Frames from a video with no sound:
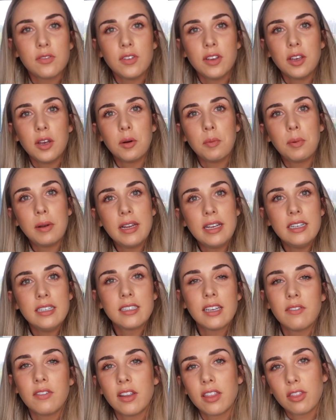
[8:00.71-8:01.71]
this video,
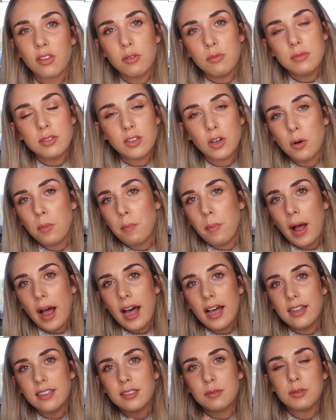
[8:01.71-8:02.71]
please give it a thumbs up
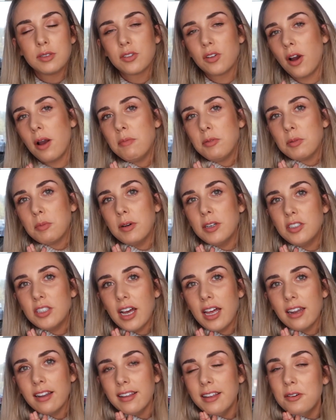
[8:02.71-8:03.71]
and subscribe to my
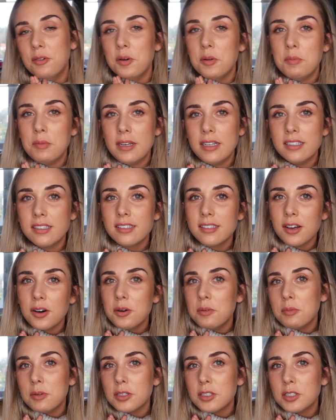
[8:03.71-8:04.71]
channel. It would mean
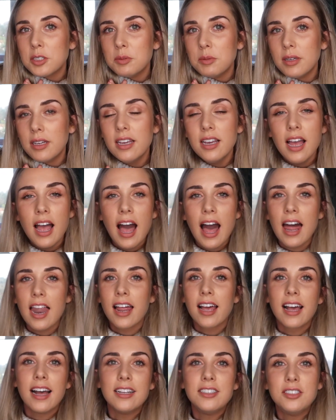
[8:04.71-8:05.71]
so much to me,
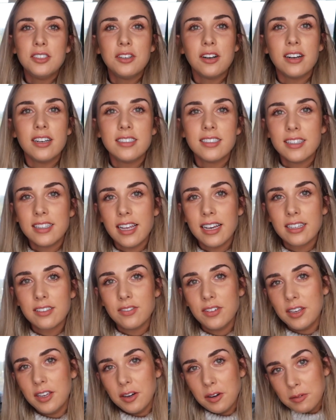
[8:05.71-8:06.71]
and I'll catch you guys in the
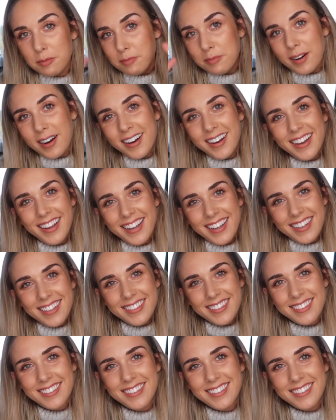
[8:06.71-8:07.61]
next video. Bye.